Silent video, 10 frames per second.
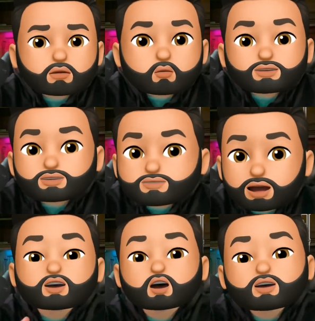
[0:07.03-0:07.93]
What does
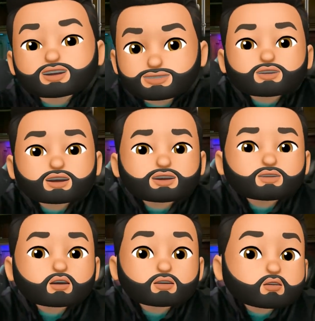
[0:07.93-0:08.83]
my audience need to
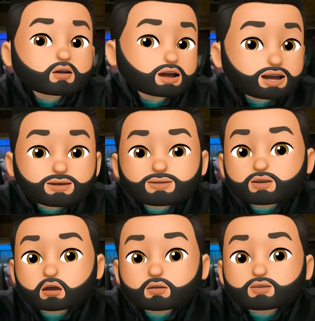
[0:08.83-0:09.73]
know? Do I keep it
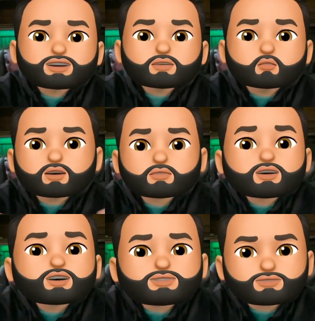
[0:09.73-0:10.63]
local? What are we
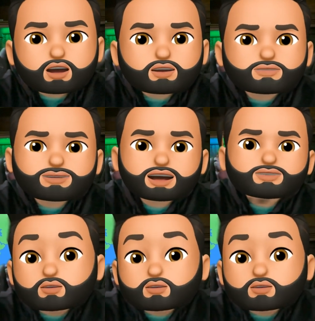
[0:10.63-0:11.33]
going to talk about?